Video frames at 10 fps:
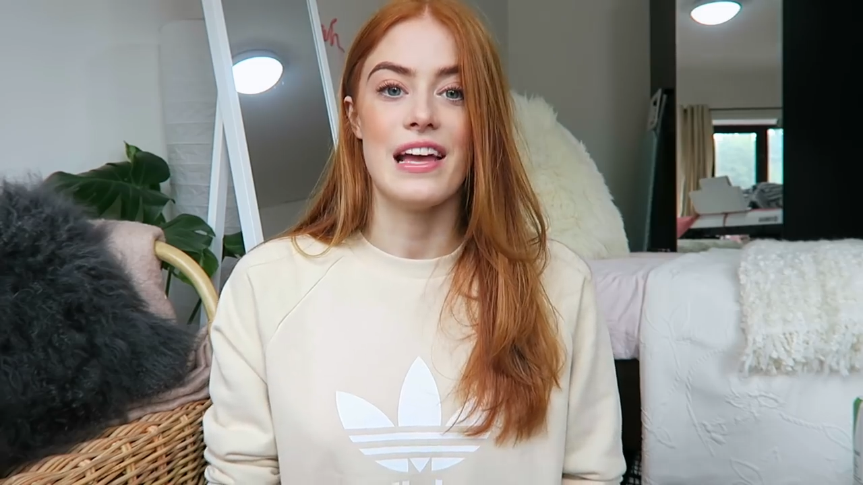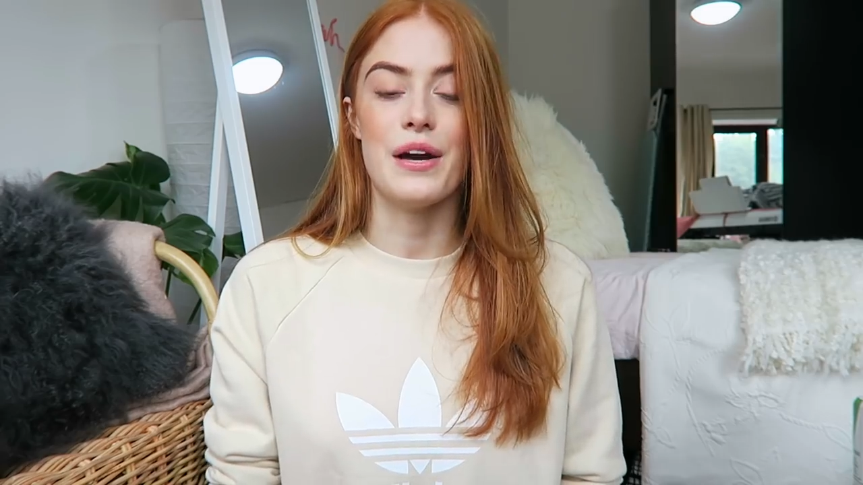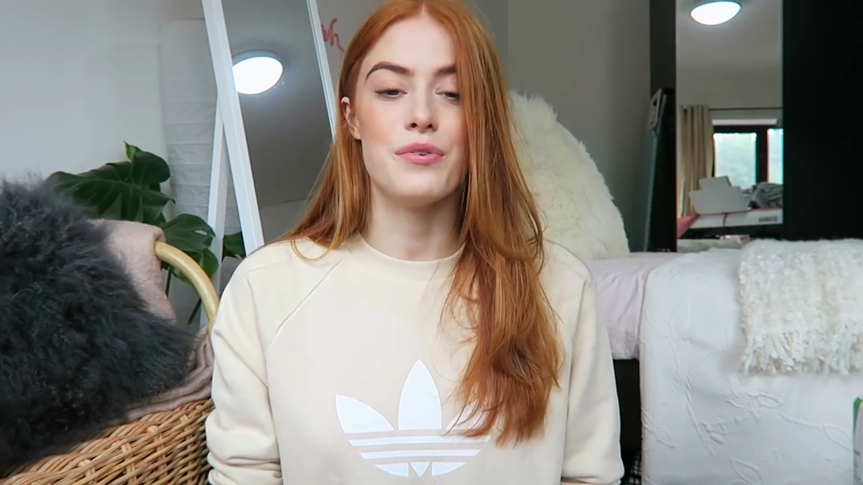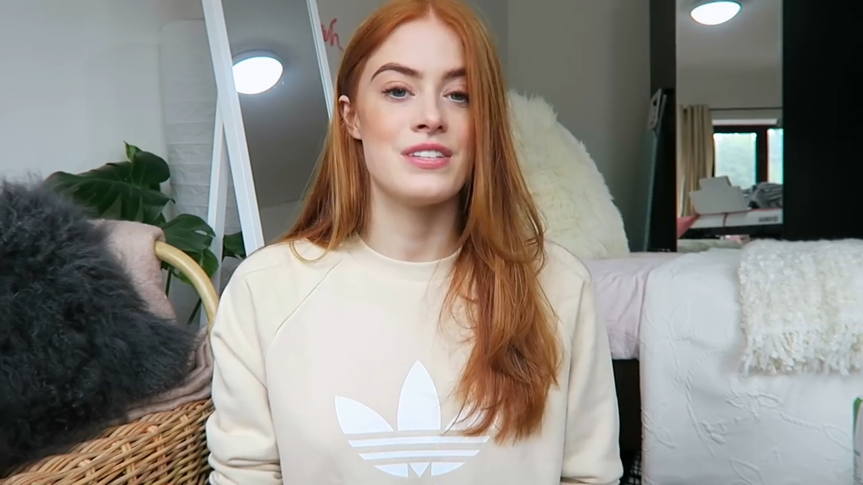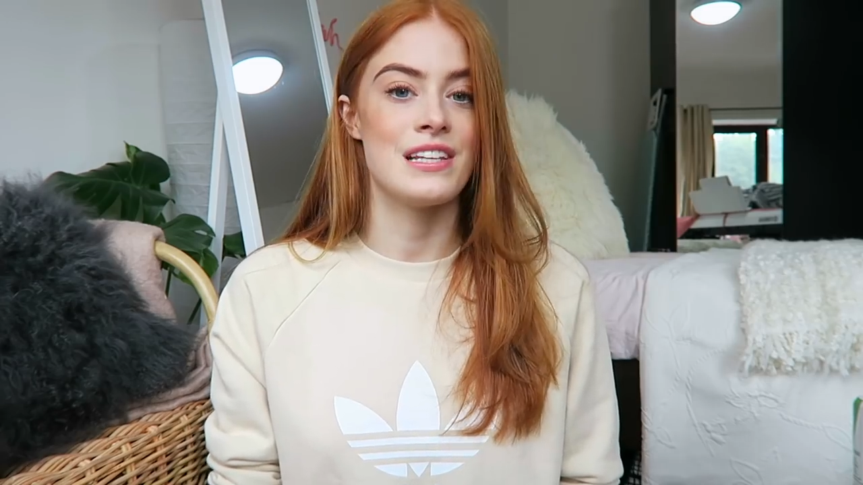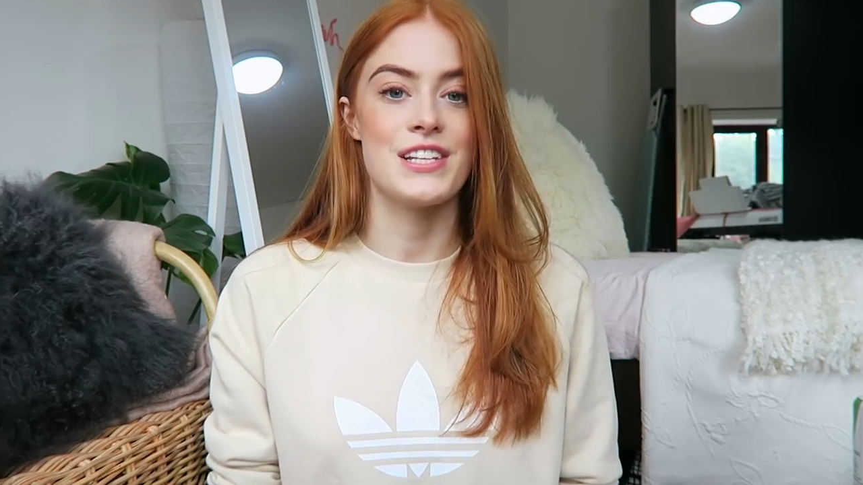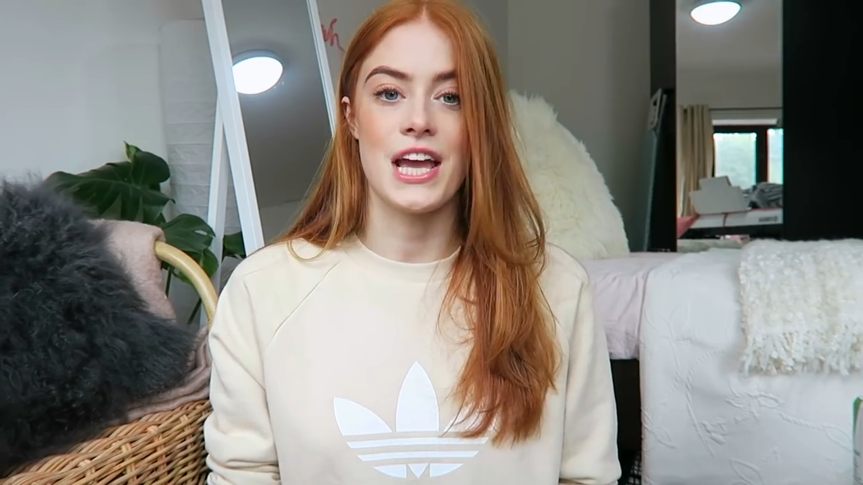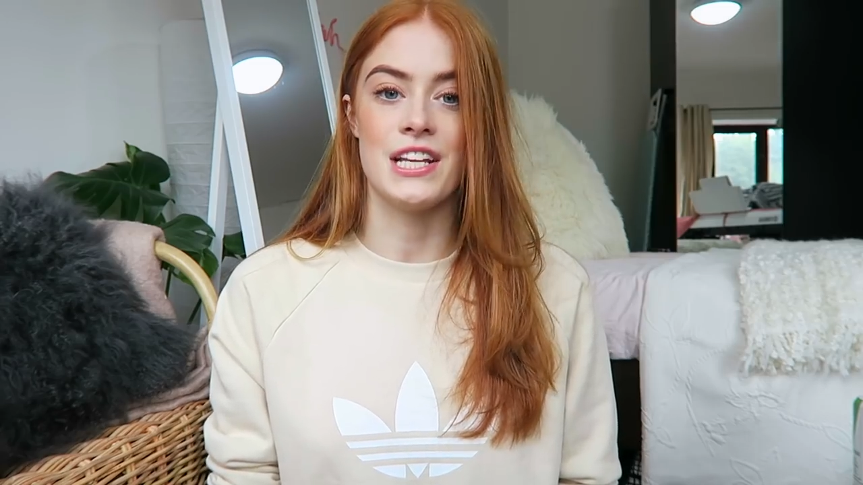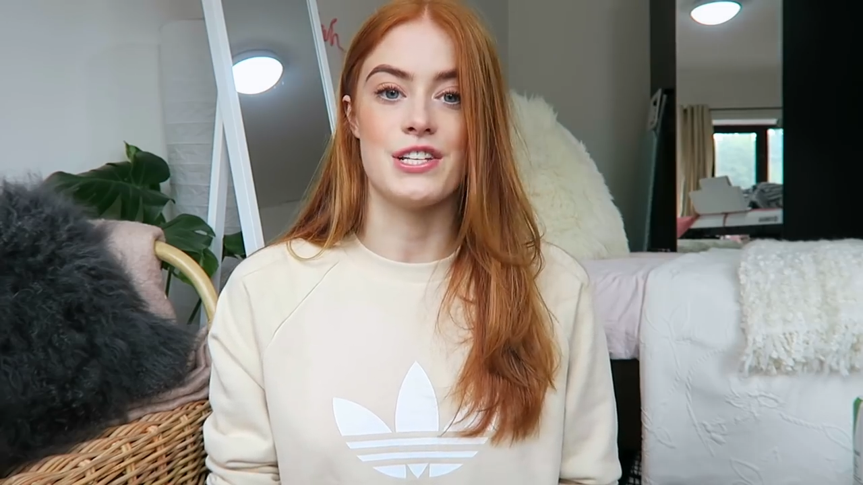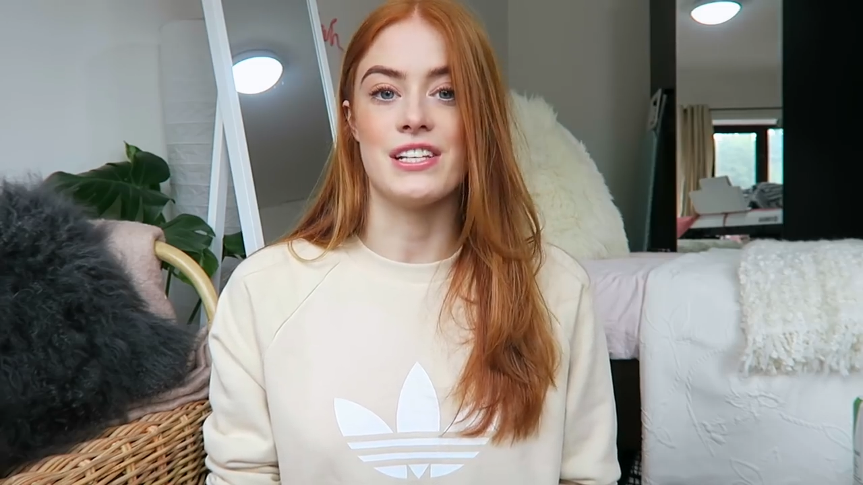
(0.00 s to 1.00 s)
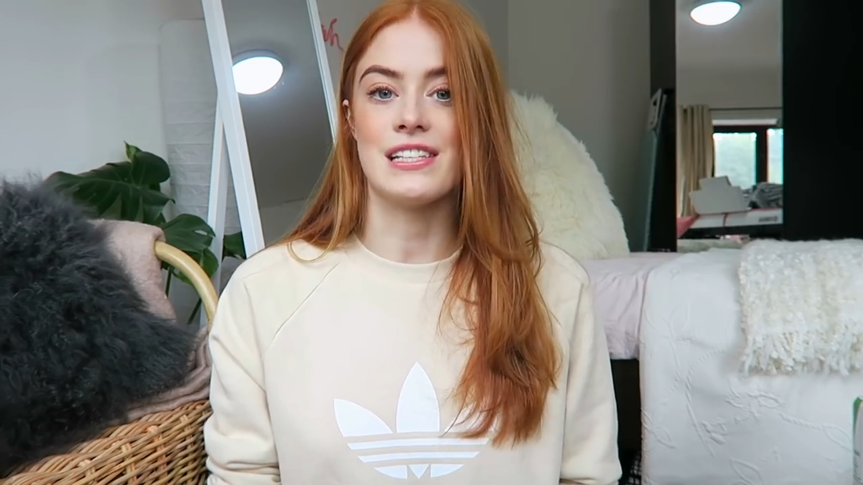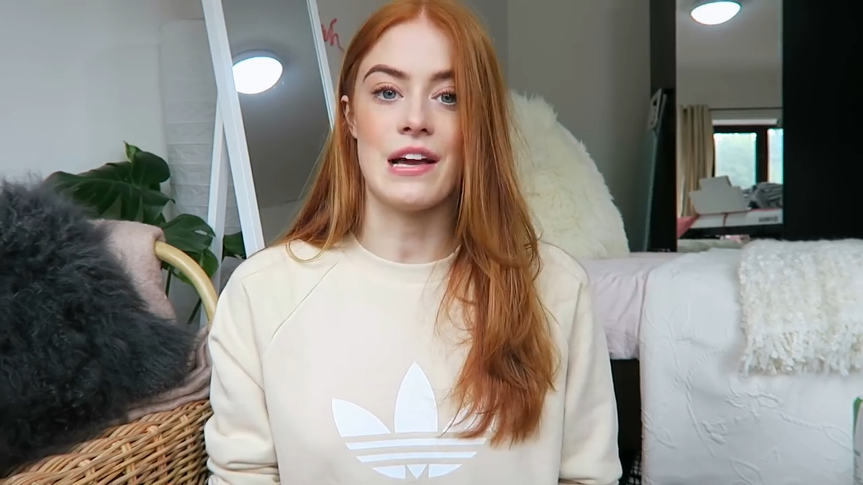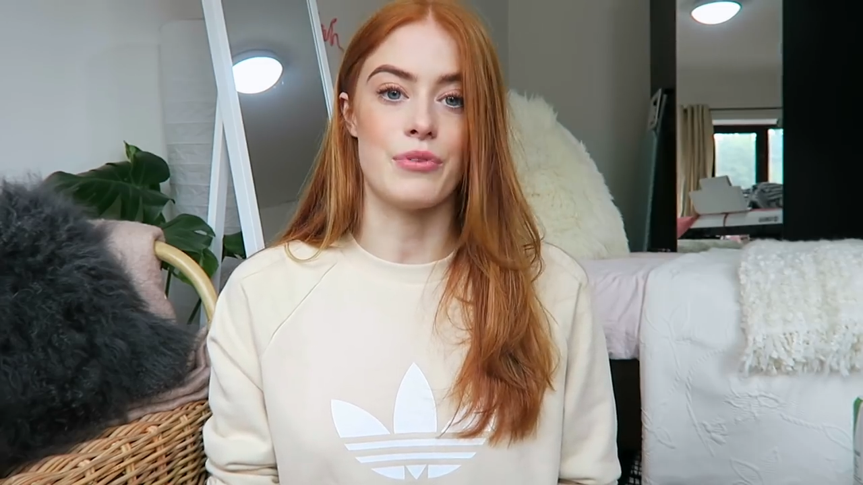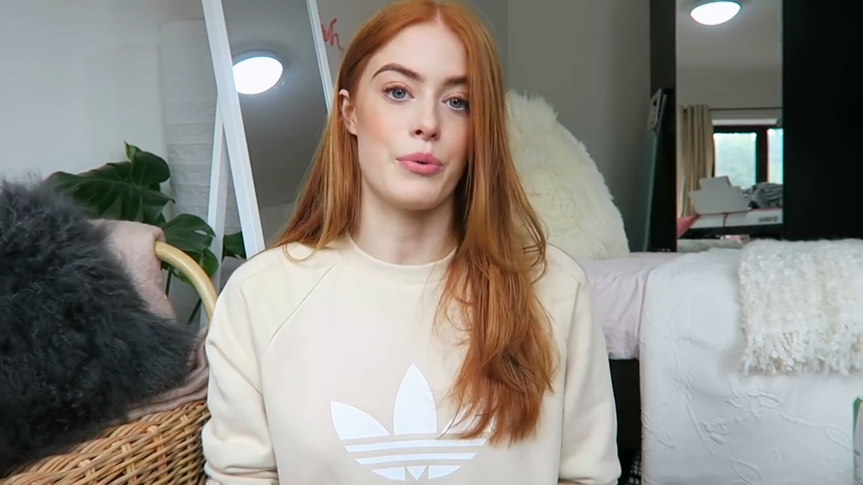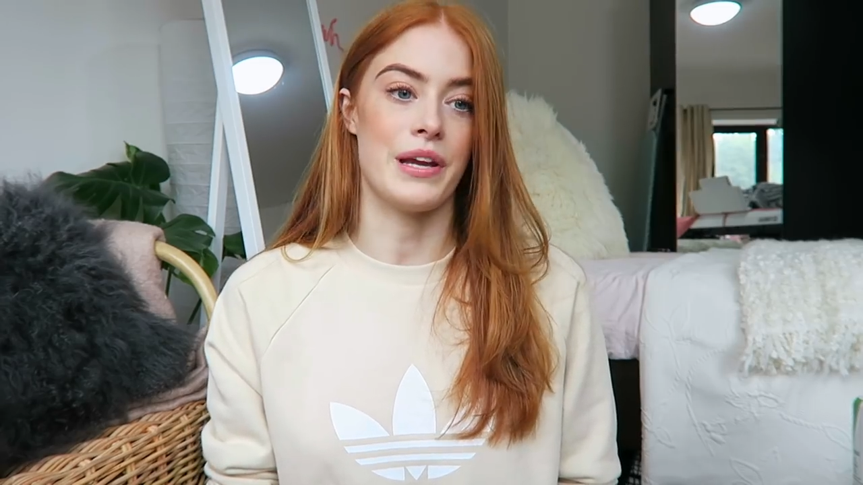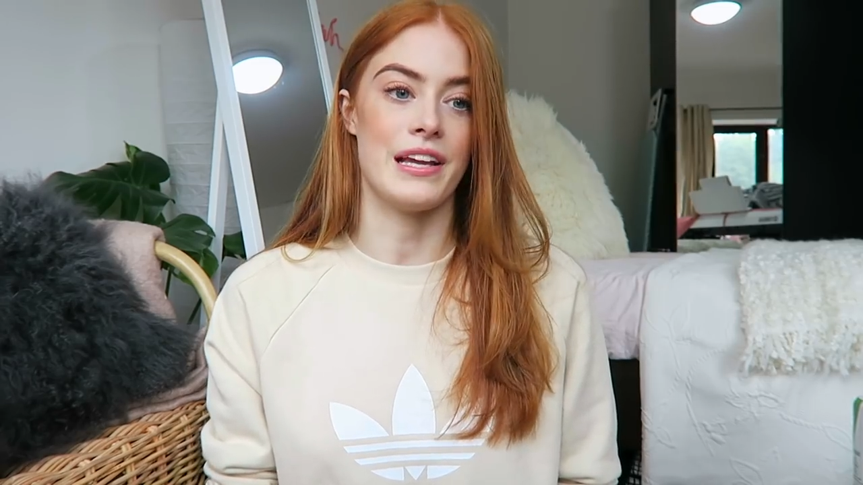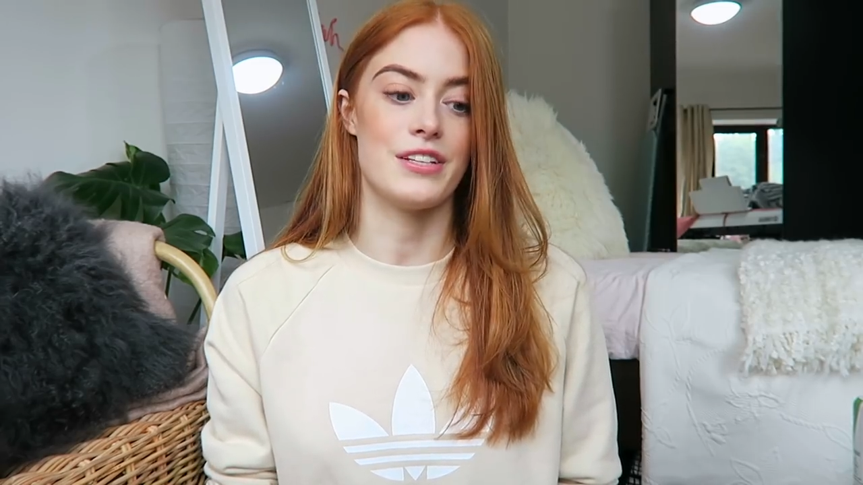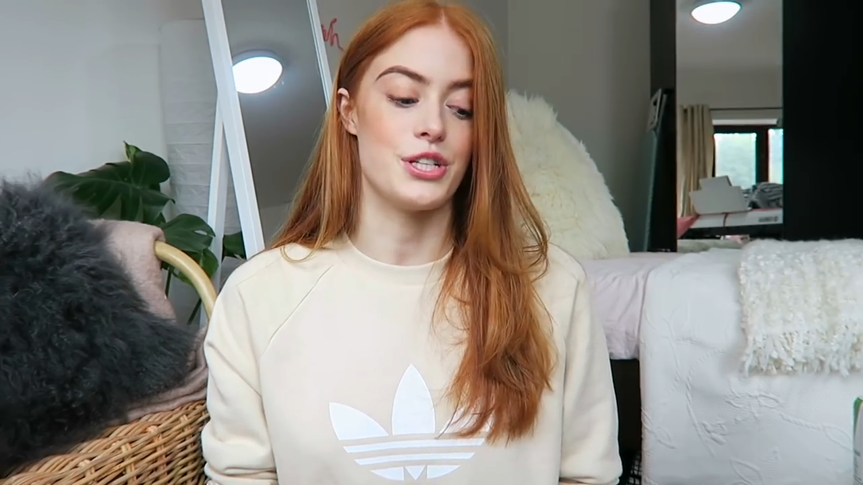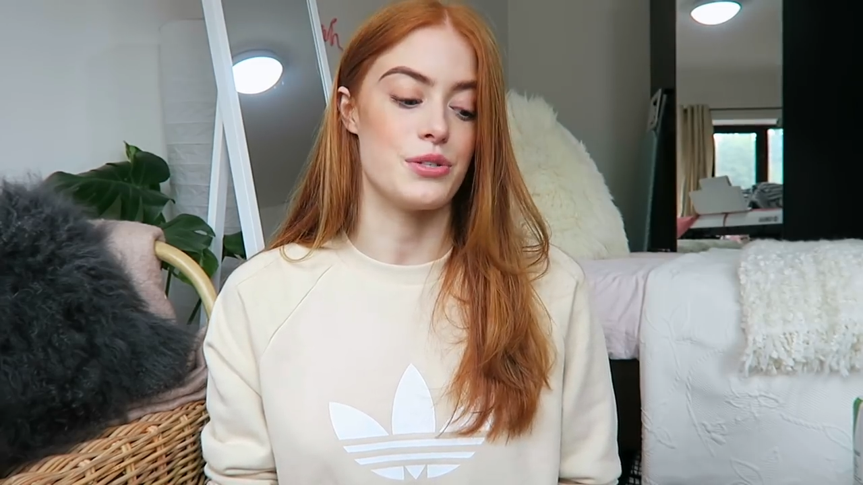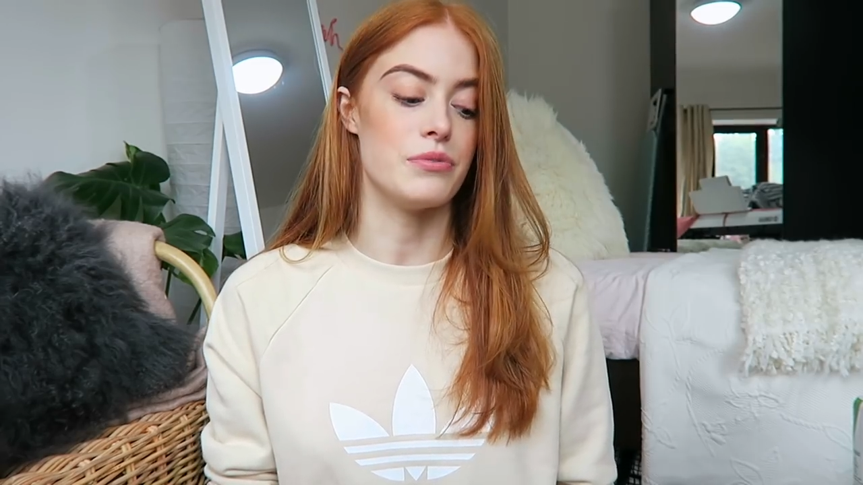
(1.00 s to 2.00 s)
It obviously changes every
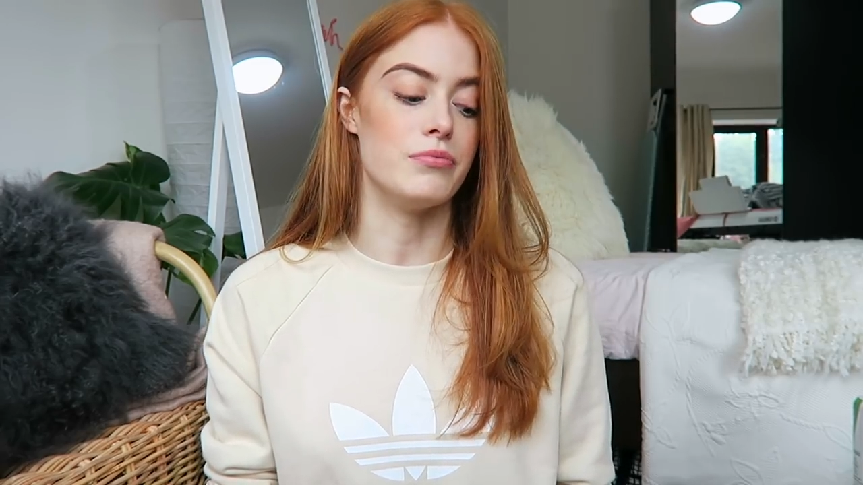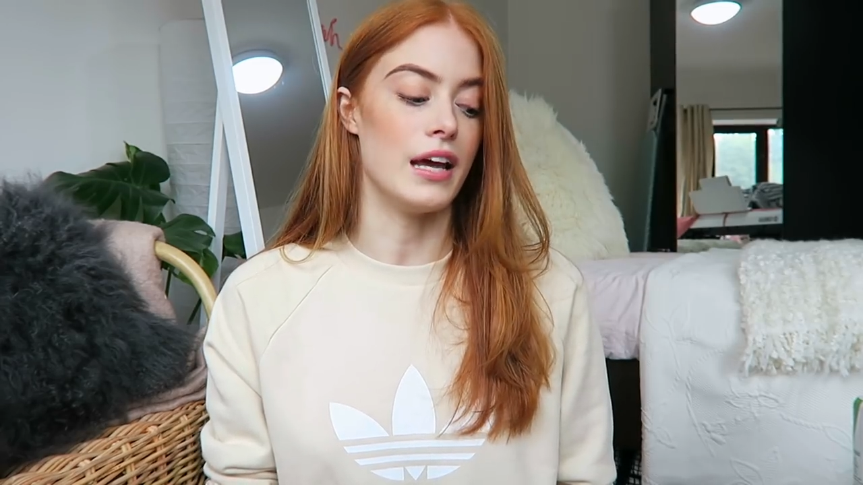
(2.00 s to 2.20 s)
week due to